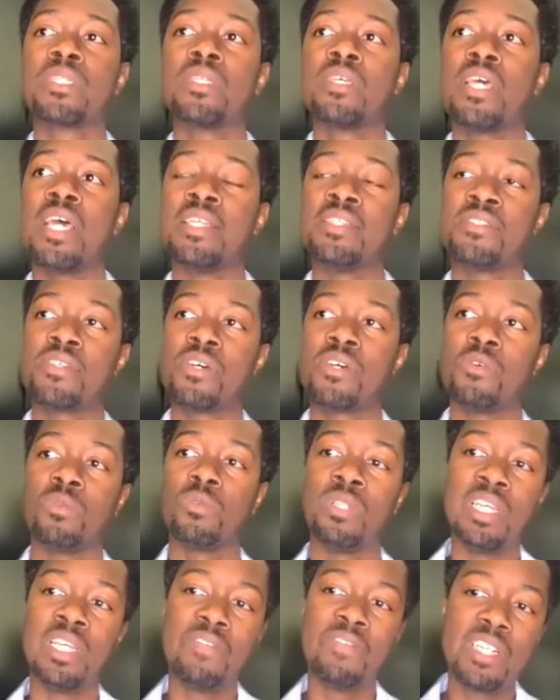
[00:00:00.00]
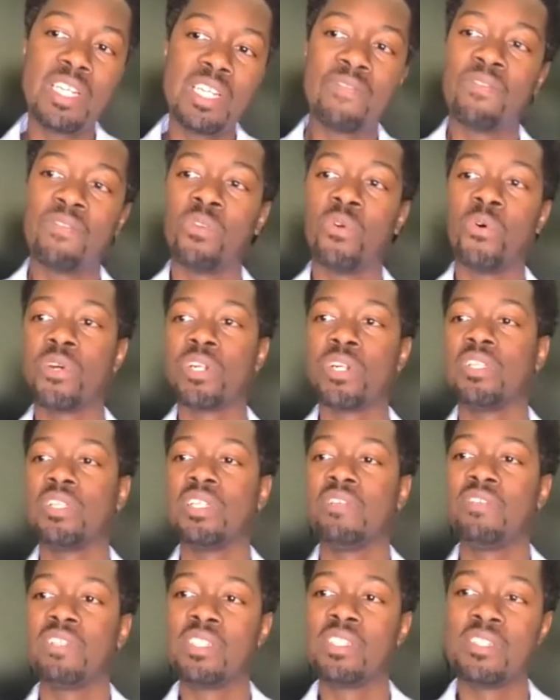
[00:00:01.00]
And so living in Florida,
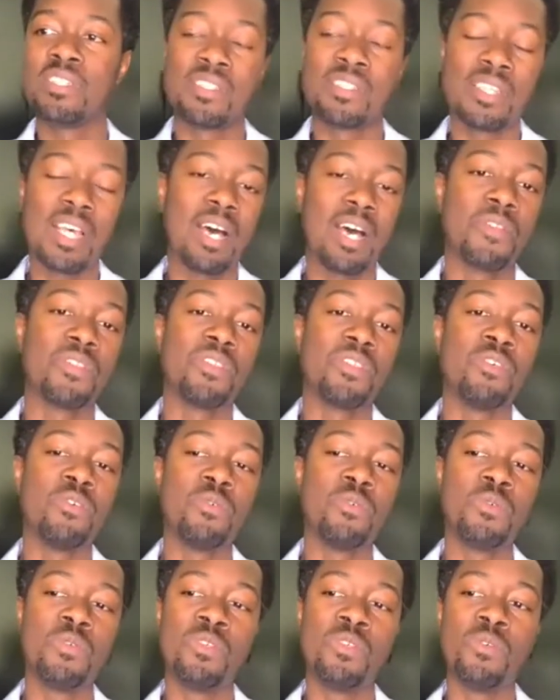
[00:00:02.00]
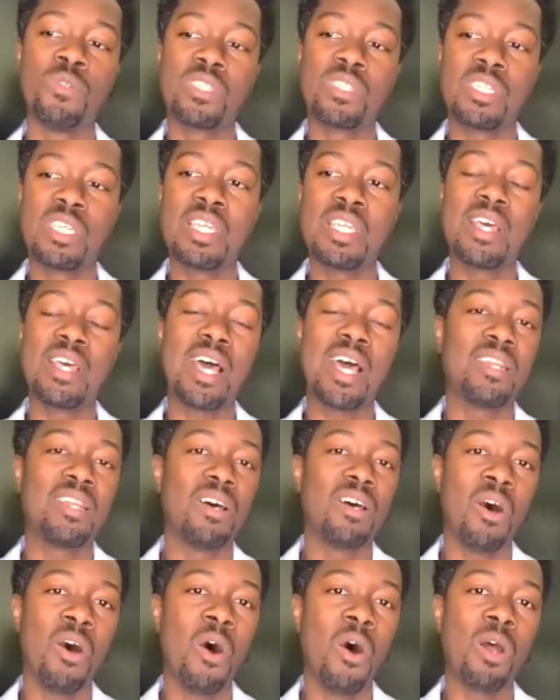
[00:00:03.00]
living in the South, you, you see that
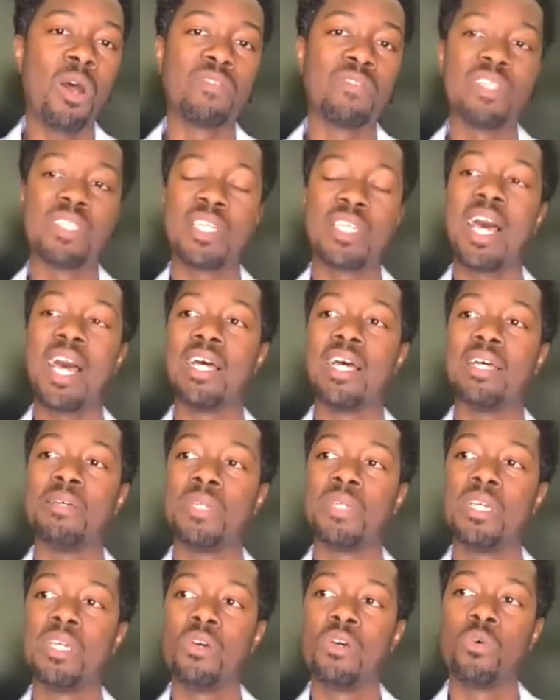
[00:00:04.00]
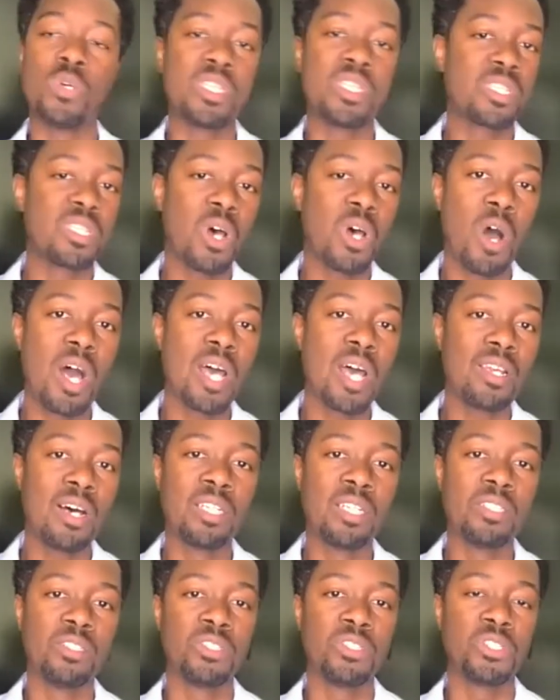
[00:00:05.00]
all of the time. We saw it
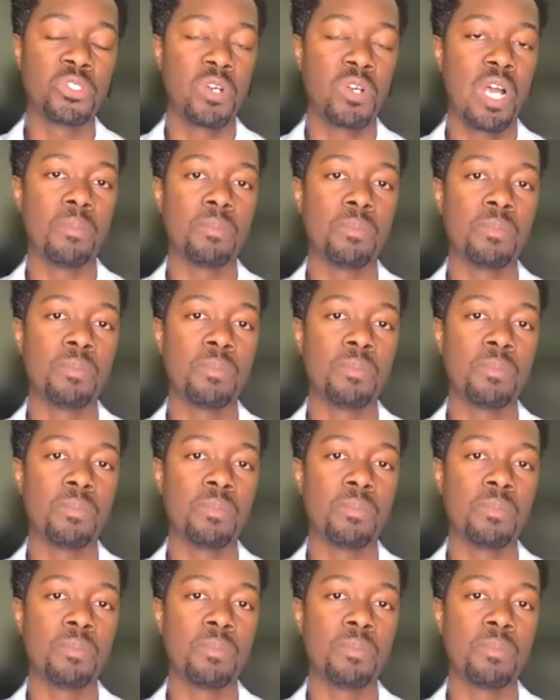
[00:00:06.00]
under Trump